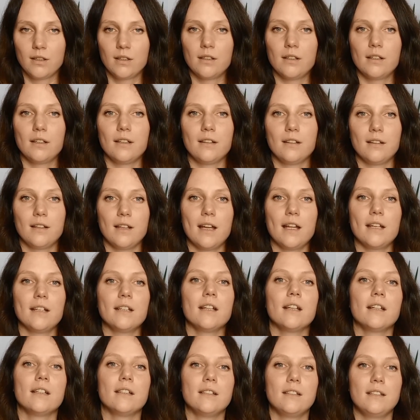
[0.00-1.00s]
And
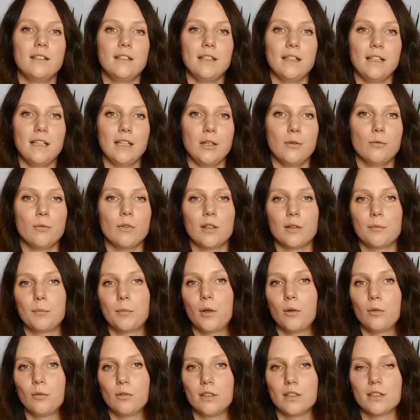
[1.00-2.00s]
then D with a
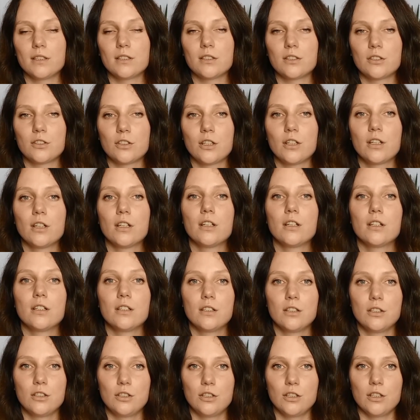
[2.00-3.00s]
Polish
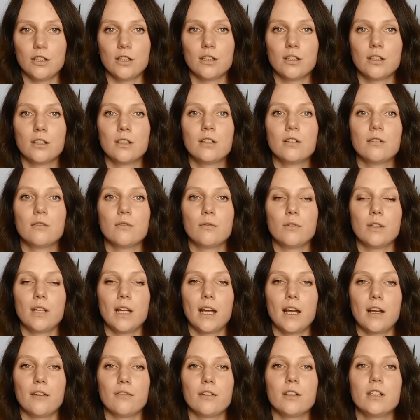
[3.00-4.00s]
j. We
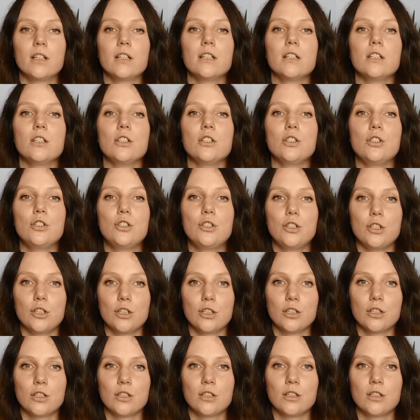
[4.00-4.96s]
have j,